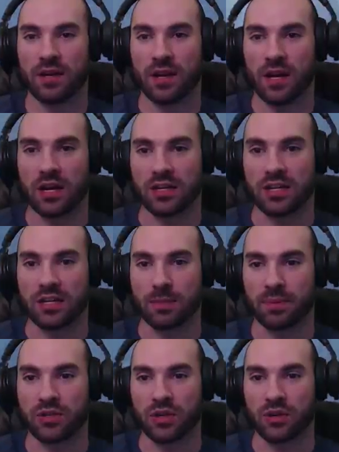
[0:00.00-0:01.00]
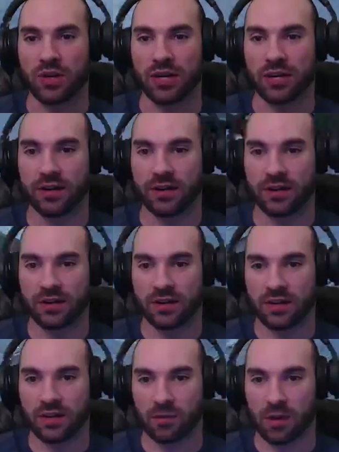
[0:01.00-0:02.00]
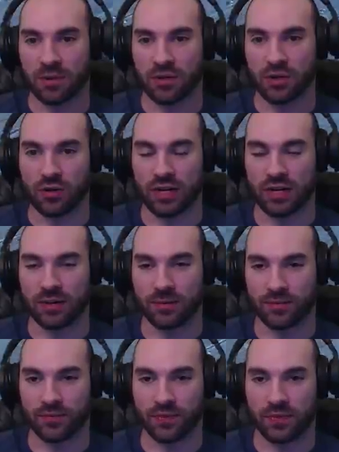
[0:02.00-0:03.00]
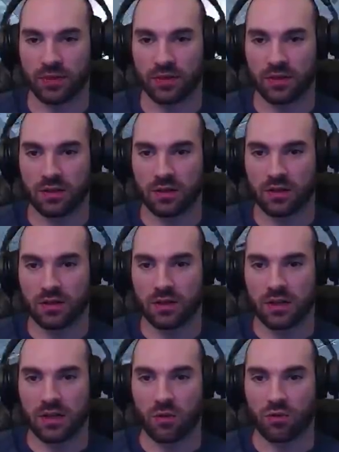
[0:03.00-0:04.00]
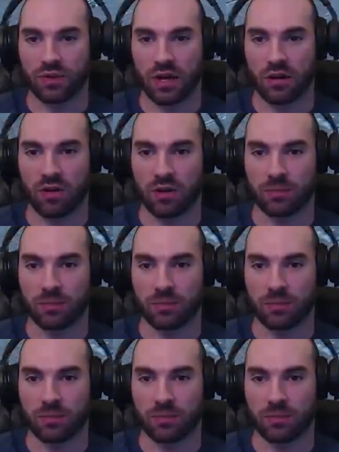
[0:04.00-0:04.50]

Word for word: and get Paturi. Come here, Paturi. Yeah, we'll fly around on